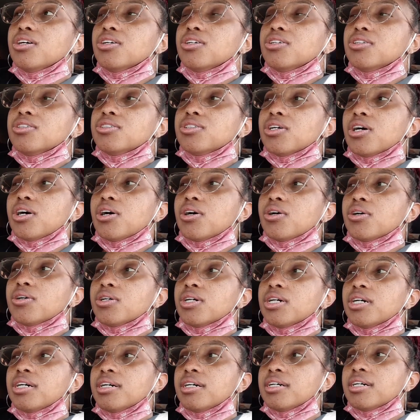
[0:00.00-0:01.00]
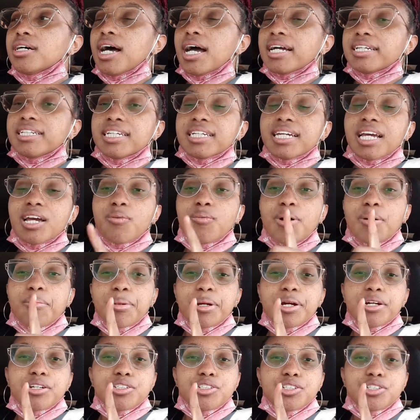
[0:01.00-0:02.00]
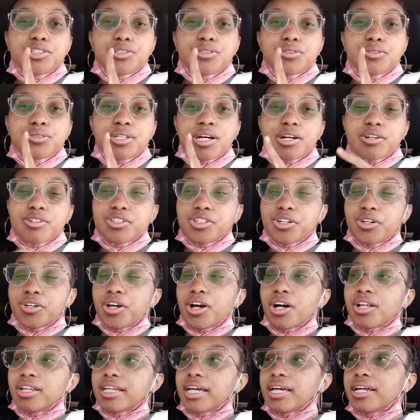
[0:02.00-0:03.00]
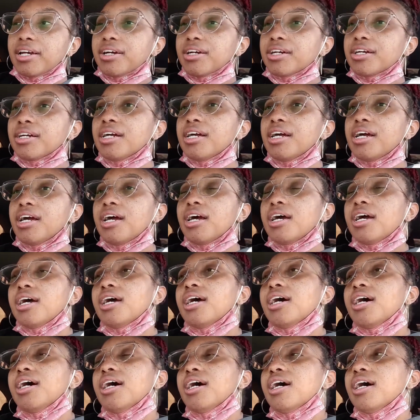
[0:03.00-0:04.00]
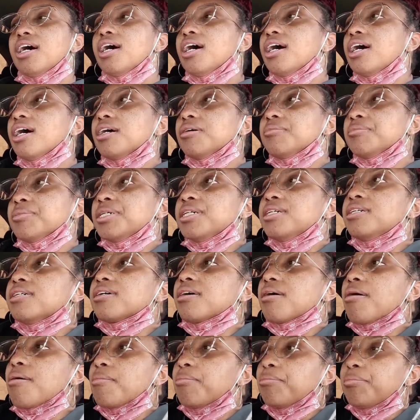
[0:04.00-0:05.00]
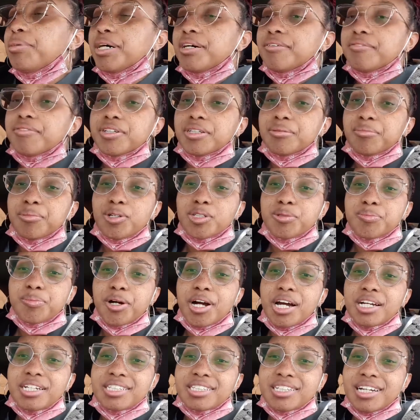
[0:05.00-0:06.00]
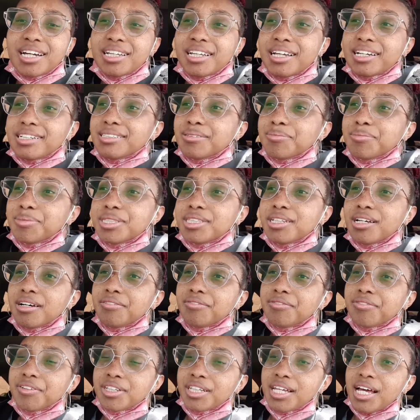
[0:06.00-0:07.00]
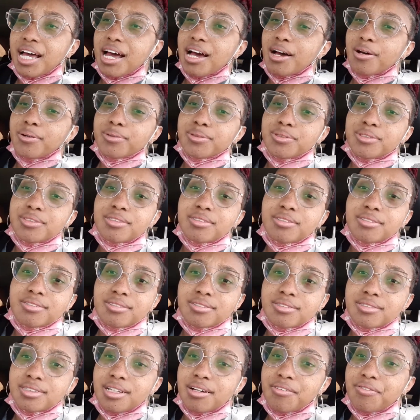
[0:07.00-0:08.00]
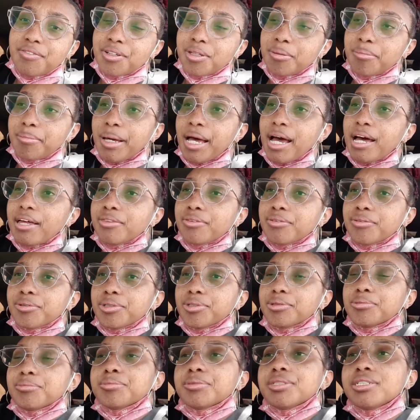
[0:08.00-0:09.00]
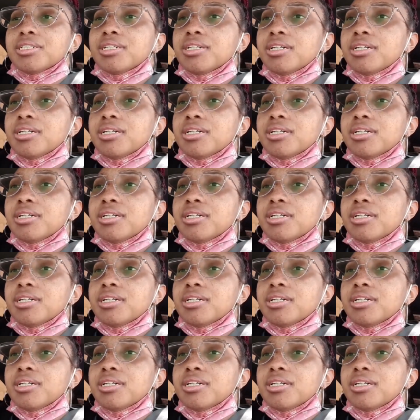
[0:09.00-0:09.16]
So I did get one pair of shoes. I'll show y'all later. Um, but for the most part, I just got like some stuff for the house, stuff for the bathroom.